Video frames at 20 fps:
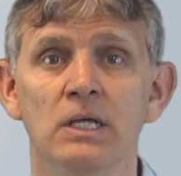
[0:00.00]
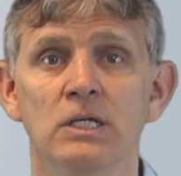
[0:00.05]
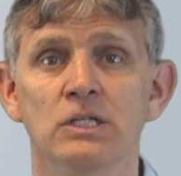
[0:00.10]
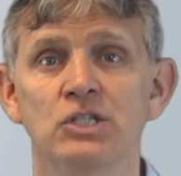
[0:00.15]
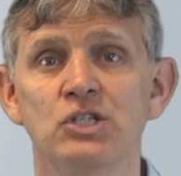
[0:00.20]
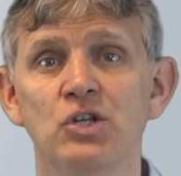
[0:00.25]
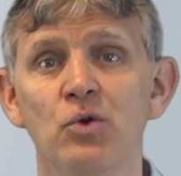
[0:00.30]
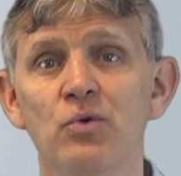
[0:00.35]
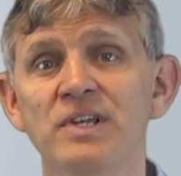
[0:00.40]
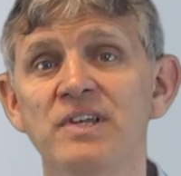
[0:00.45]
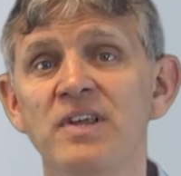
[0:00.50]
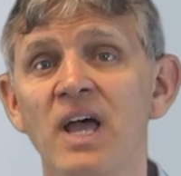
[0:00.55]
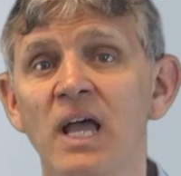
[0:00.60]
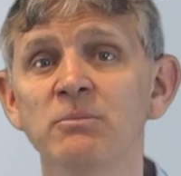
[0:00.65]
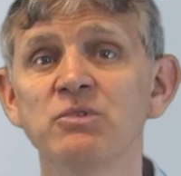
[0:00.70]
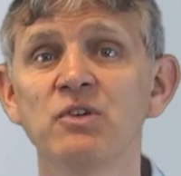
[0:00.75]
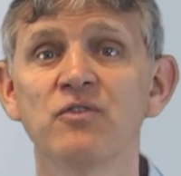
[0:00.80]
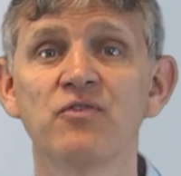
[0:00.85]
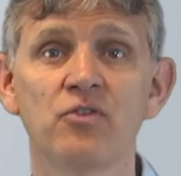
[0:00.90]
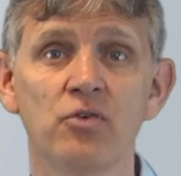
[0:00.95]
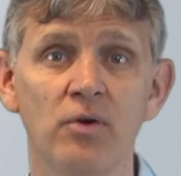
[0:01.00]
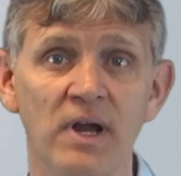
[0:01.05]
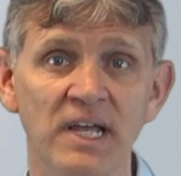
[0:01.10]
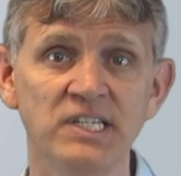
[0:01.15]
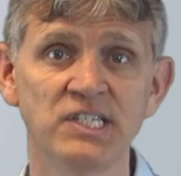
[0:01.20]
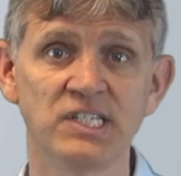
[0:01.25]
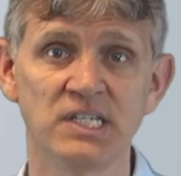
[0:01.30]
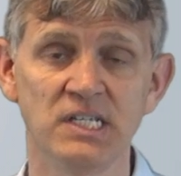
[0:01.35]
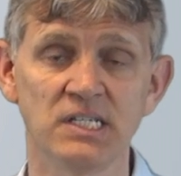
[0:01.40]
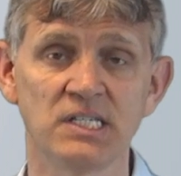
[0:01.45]
So in times of
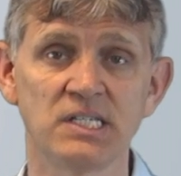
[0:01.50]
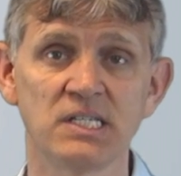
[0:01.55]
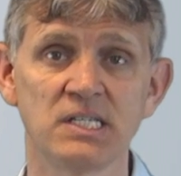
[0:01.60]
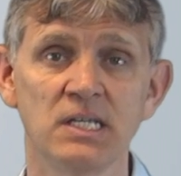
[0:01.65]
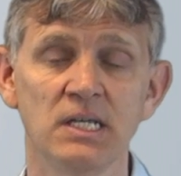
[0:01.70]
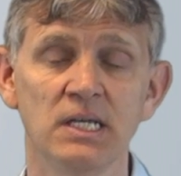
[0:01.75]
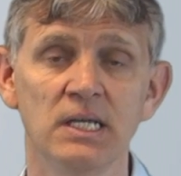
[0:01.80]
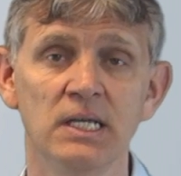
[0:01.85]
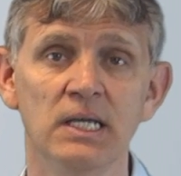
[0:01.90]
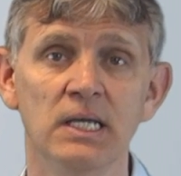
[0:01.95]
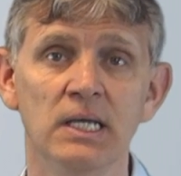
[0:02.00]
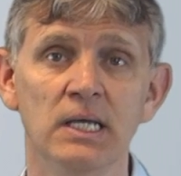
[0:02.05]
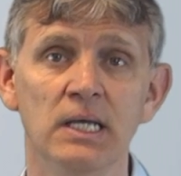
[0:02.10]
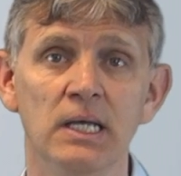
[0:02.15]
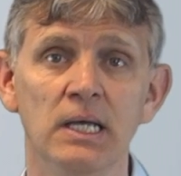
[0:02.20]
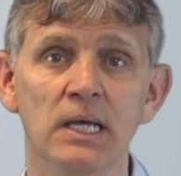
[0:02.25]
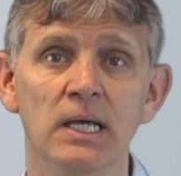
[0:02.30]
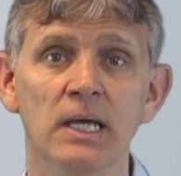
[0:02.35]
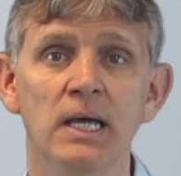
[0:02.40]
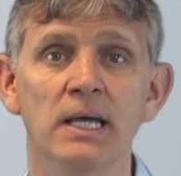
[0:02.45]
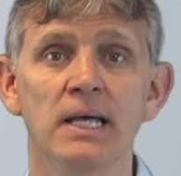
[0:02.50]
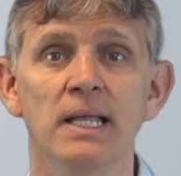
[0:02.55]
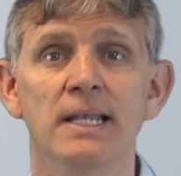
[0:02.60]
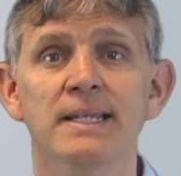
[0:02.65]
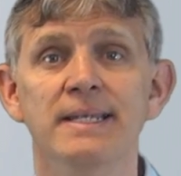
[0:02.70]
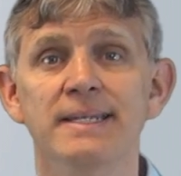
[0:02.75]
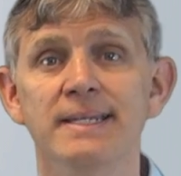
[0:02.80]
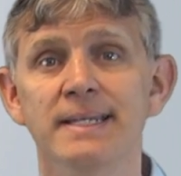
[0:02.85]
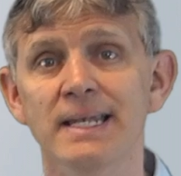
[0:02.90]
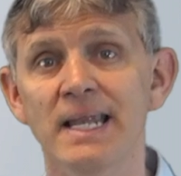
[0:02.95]
crisis,
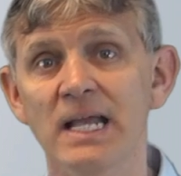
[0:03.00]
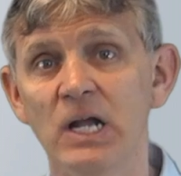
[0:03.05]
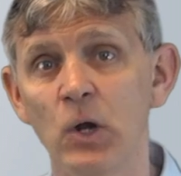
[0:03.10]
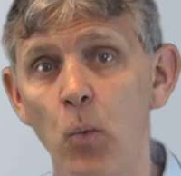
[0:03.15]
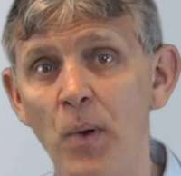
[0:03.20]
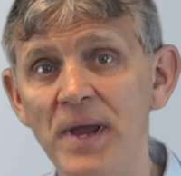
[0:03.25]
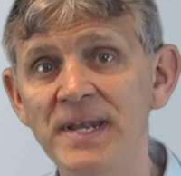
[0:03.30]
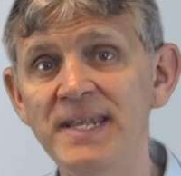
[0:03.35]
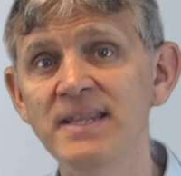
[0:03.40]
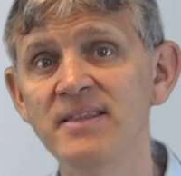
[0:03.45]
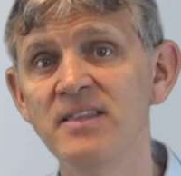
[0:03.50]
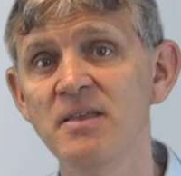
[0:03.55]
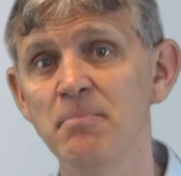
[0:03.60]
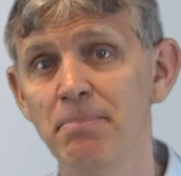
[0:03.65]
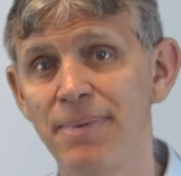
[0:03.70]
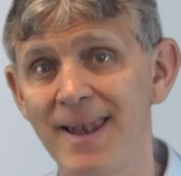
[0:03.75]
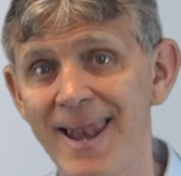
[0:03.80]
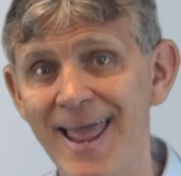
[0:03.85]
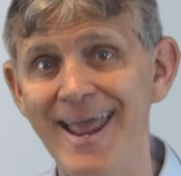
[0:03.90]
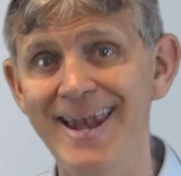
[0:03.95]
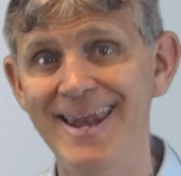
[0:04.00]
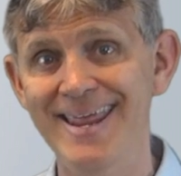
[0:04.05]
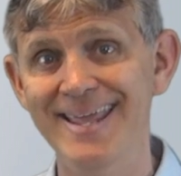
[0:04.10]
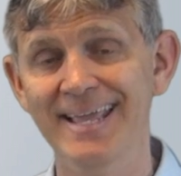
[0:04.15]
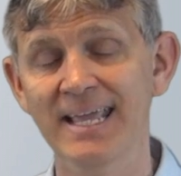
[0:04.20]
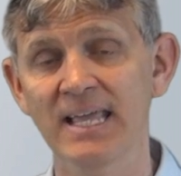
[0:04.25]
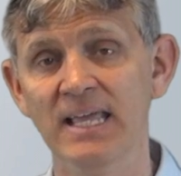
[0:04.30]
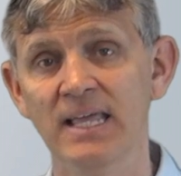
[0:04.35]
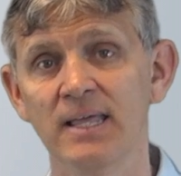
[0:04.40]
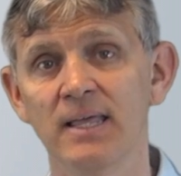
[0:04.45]
liquidity
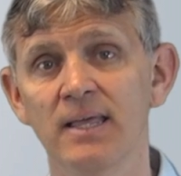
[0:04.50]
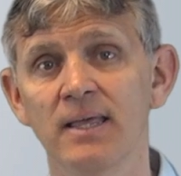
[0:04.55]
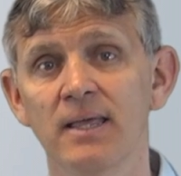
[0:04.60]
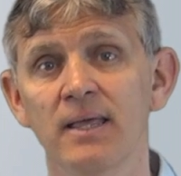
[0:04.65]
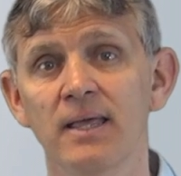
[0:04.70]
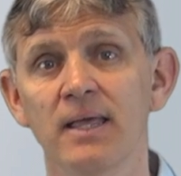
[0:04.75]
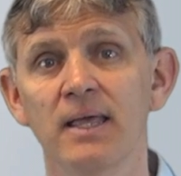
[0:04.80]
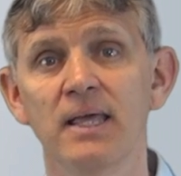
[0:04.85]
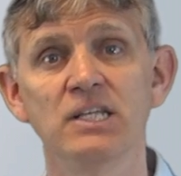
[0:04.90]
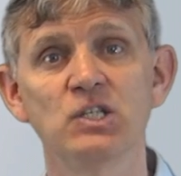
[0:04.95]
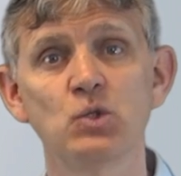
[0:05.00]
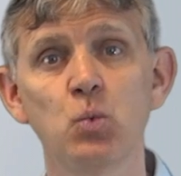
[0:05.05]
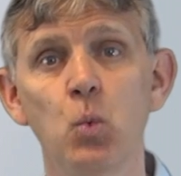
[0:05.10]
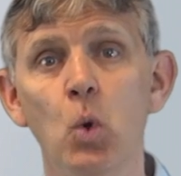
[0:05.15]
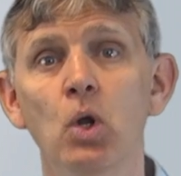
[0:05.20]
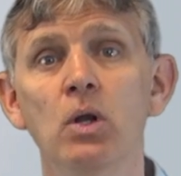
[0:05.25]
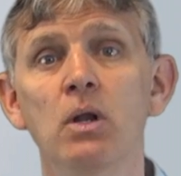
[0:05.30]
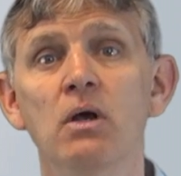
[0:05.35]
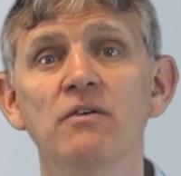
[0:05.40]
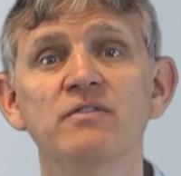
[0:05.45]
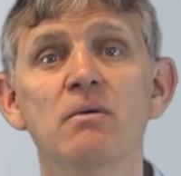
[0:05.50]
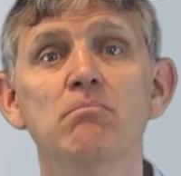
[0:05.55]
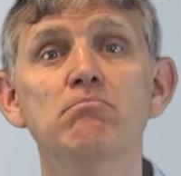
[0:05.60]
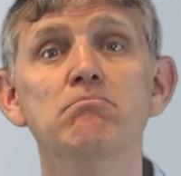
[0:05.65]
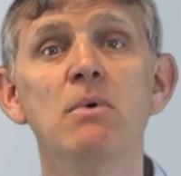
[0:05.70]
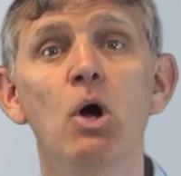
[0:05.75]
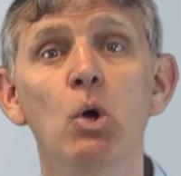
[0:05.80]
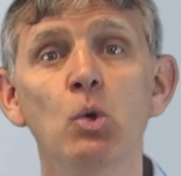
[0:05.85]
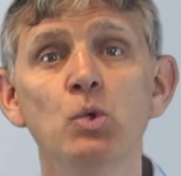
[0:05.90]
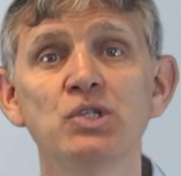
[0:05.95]
planning is one of the
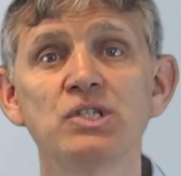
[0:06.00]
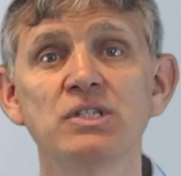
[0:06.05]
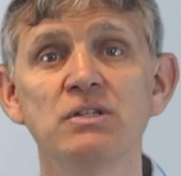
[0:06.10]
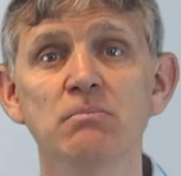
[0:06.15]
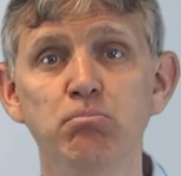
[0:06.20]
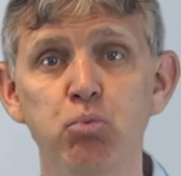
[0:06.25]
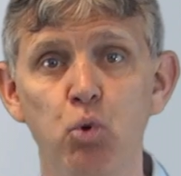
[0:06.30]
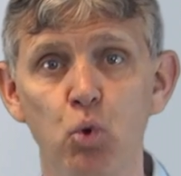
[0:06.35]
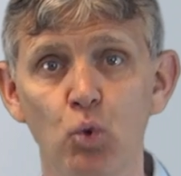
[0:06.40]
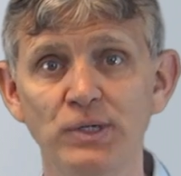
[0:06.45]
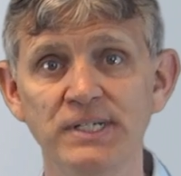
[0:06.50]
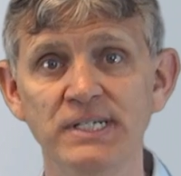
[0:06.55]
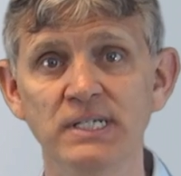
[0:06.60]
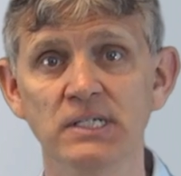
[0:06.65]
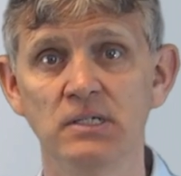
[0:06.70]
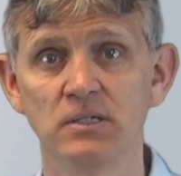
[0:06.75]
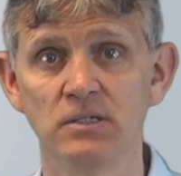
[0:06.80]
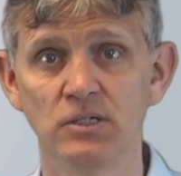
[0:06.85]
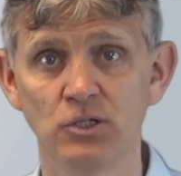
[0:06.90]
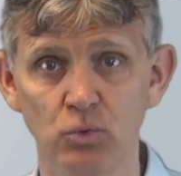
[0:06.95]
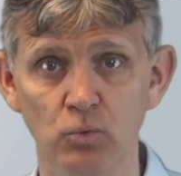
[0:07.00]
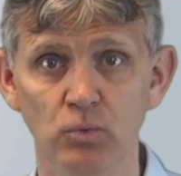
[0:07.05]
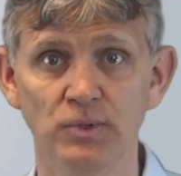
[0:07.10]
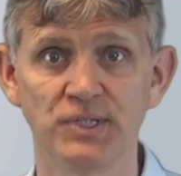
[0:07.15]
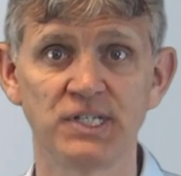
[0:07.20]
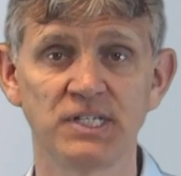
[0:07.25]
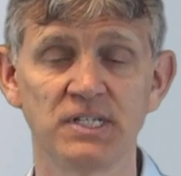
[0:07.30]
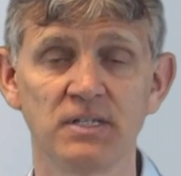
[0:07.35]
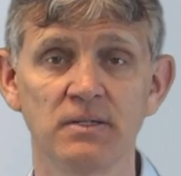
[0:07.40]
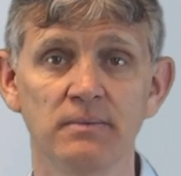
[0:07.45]
most important
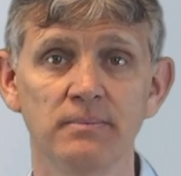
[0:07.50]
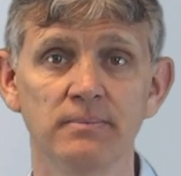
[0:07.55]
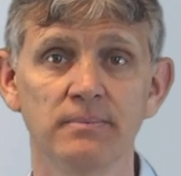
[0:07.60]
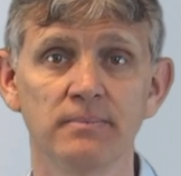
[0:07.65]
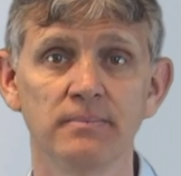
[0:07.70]
tools.